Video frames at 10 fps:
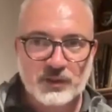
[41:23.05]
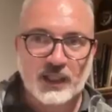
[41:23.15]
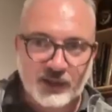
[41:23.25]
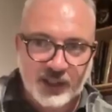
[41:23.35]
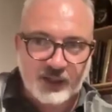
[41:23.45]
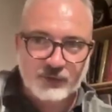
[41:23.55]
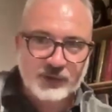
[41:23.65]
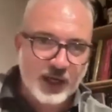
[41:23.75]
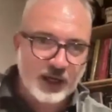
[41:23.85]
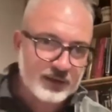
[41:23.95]
Get the
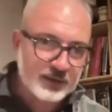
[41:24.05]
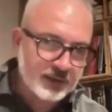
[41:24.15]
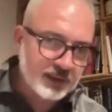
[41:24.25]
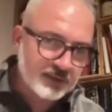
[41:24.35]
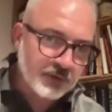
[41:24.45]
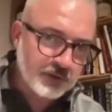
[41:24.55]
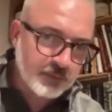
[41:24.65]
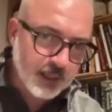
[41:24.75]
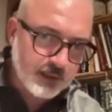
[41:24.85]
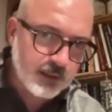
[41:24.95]
candles out. This is for you,
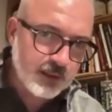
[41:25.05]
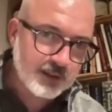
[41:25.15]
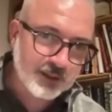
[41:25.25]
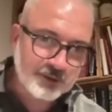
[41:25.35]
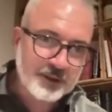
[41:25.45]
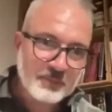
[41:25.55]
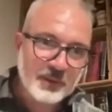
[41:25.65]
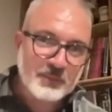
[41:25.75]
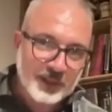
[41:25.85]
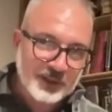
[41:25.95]
mate.
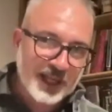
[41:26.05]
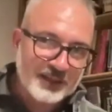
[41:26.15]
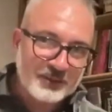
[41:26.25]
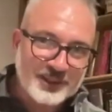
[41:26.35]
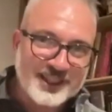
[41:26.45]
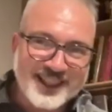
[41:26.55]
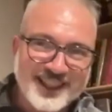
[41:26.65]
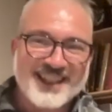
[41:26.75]
Prepare the candles.